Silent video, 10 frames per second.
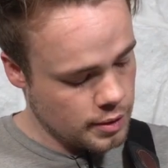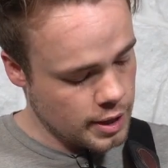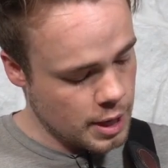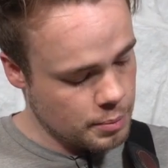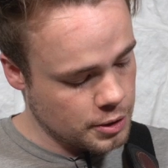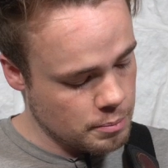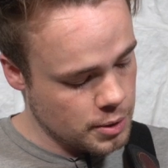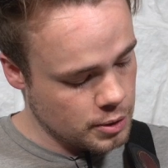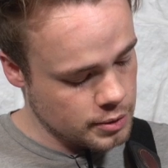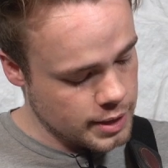Then I put the
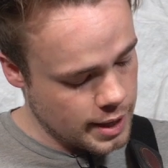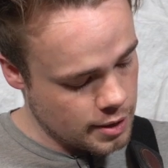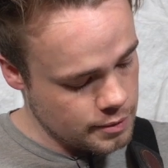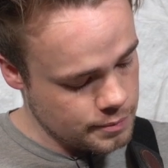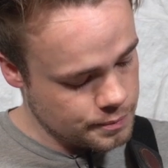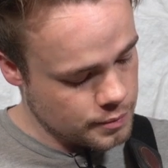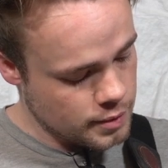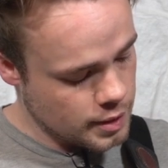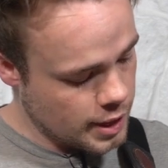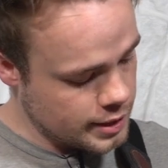middle down.
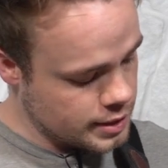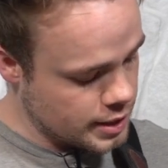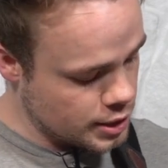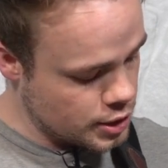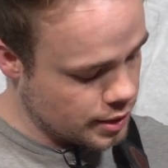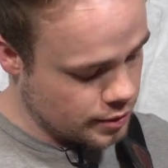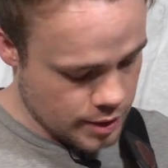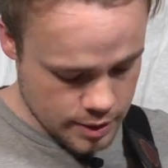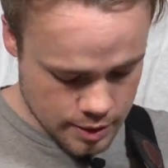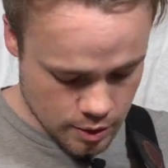It's touching
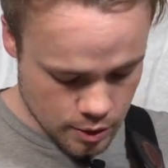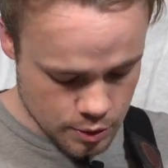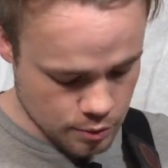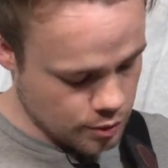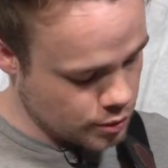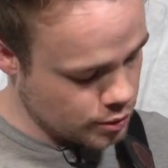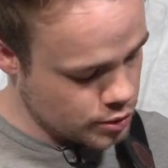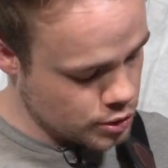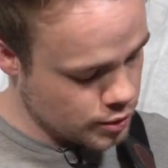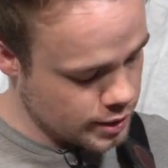this and also the 3rd
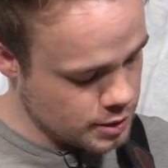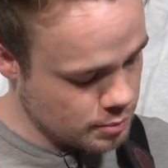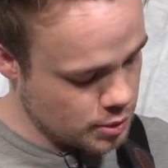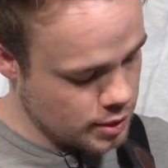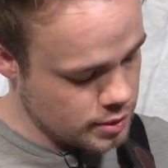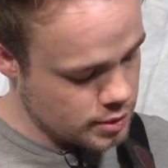string to mute it.